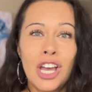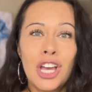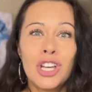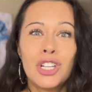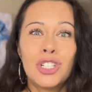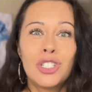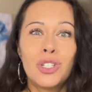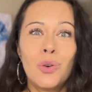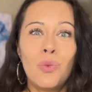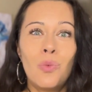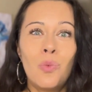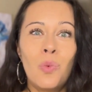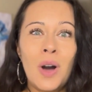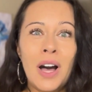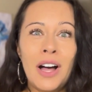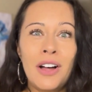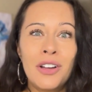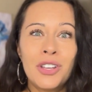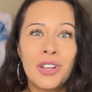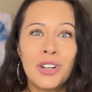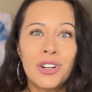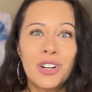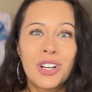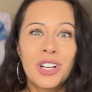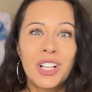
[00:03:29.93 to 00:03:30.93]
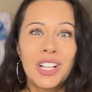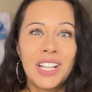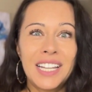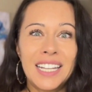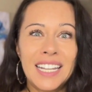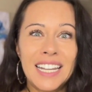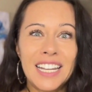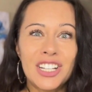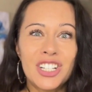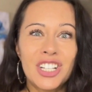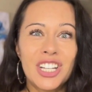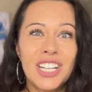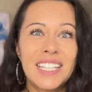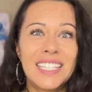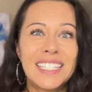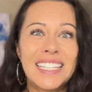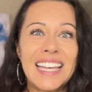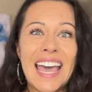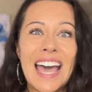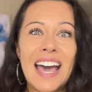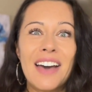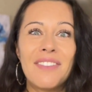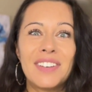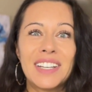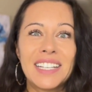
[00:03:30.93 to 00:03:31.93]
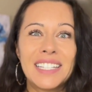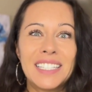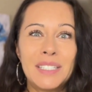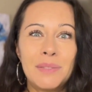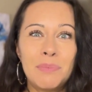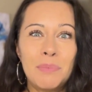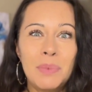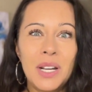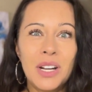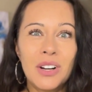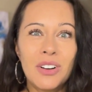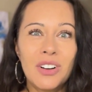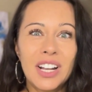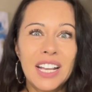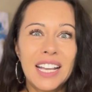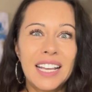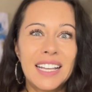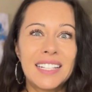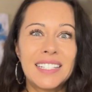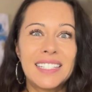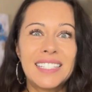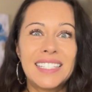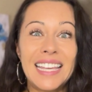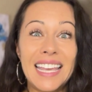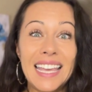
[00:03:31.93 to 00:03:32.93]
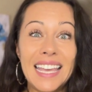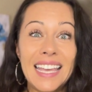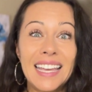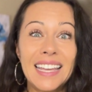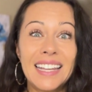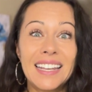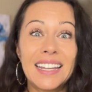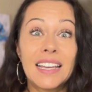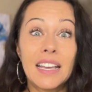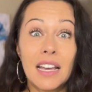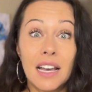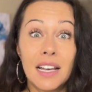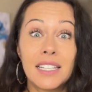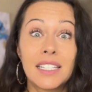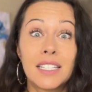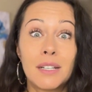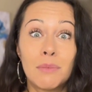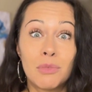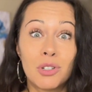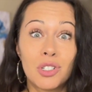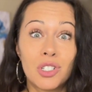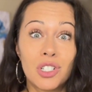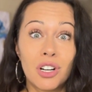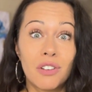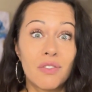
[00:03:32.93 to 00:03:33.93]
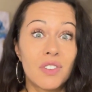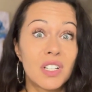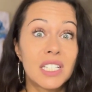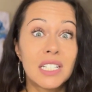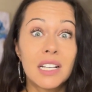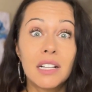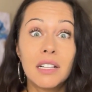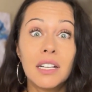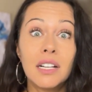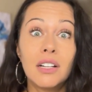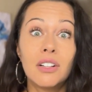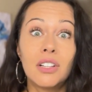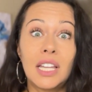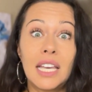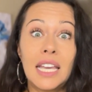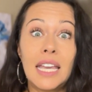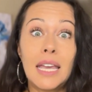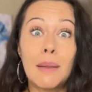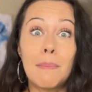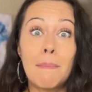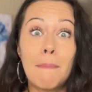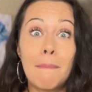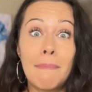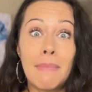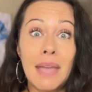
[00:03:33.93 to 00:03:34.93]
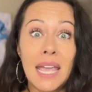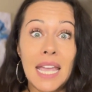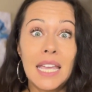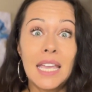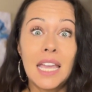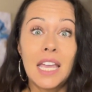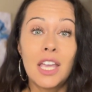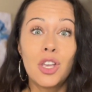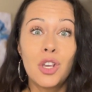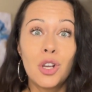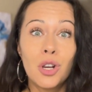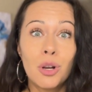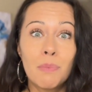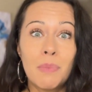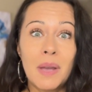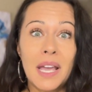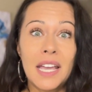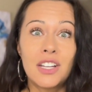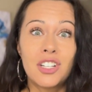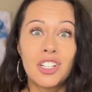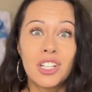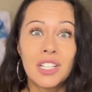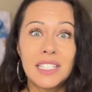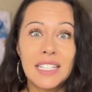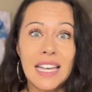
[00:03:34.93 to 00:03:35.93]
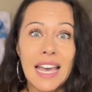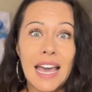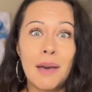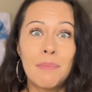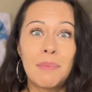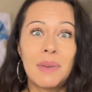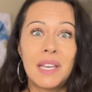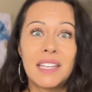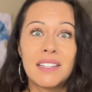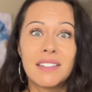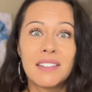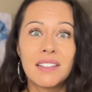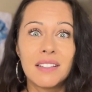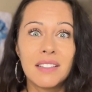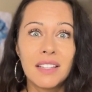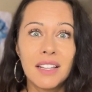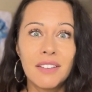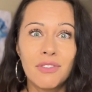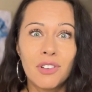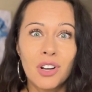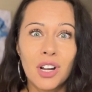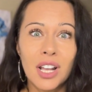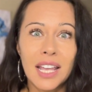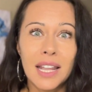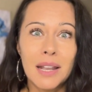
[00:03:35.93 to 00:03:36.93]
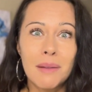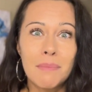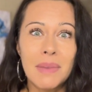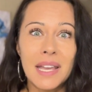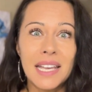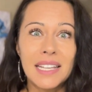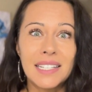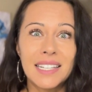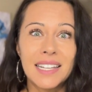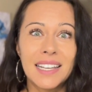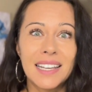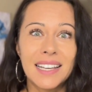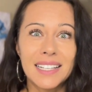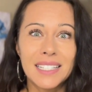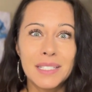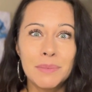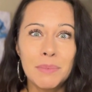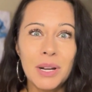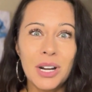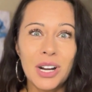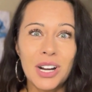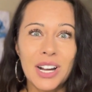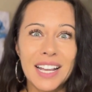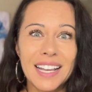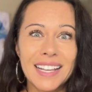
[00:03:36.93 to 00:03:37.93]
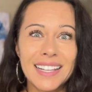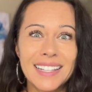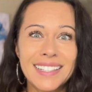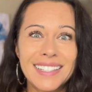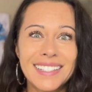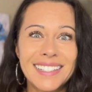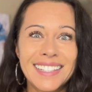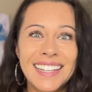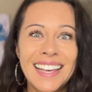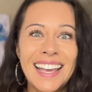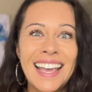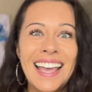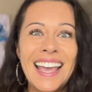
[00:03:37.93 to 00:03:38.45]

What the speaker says: So while your clinicians have experience in customer service, clearly in making your patients happy and delivering an amazing experience,